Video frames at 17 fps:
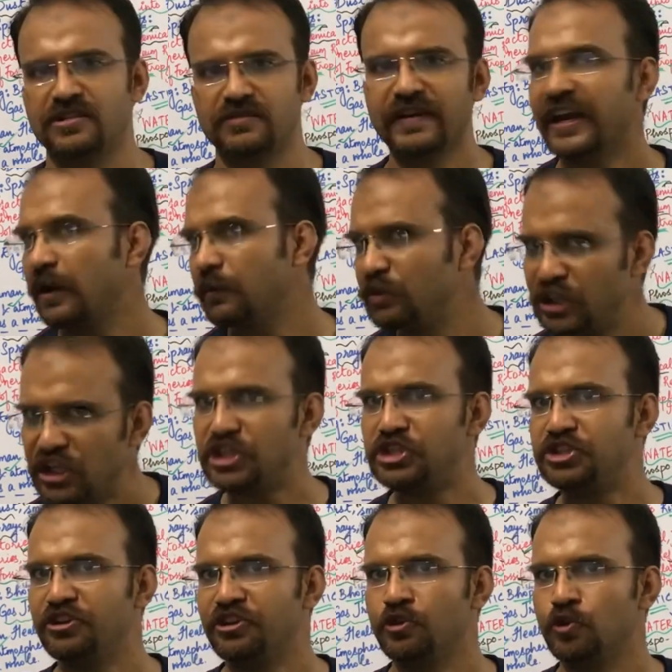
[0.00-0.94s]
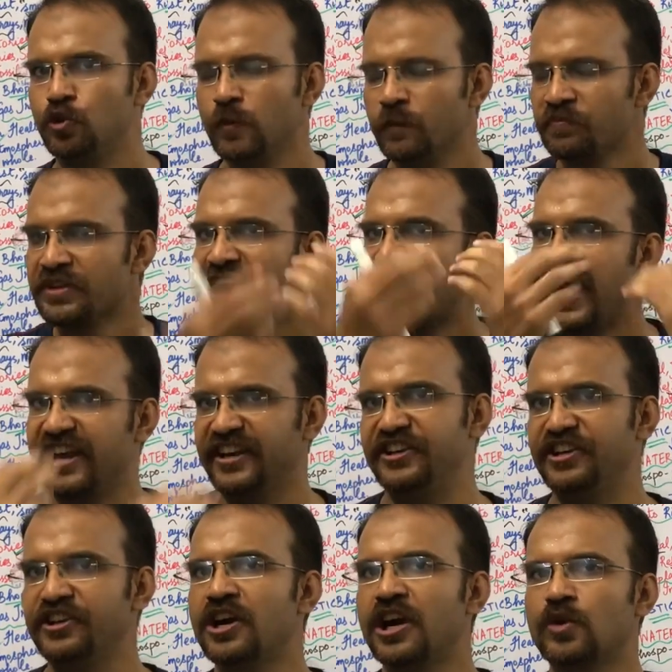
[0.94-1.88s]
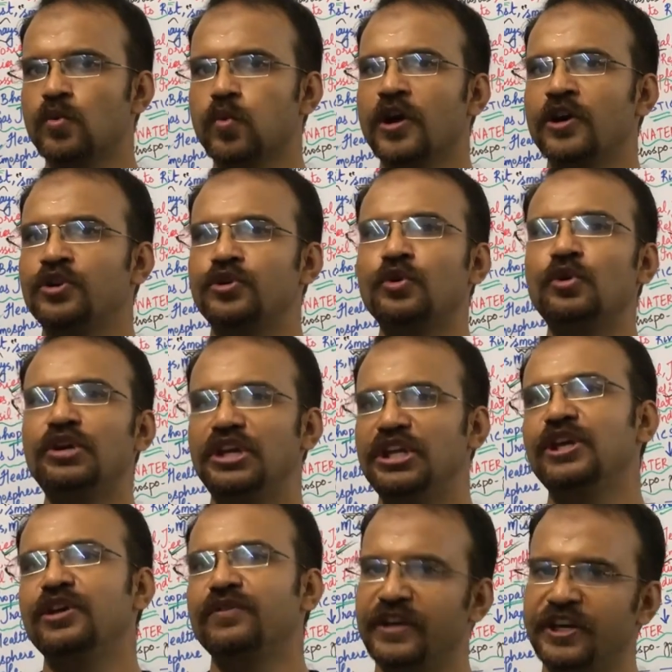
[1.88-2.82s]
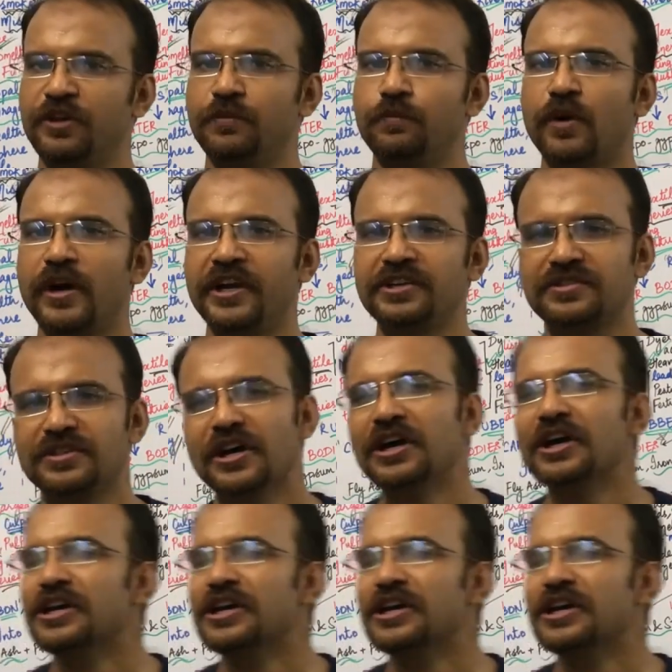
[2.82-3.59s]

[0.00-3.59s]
When I am teaching you, I did not want to leave any points.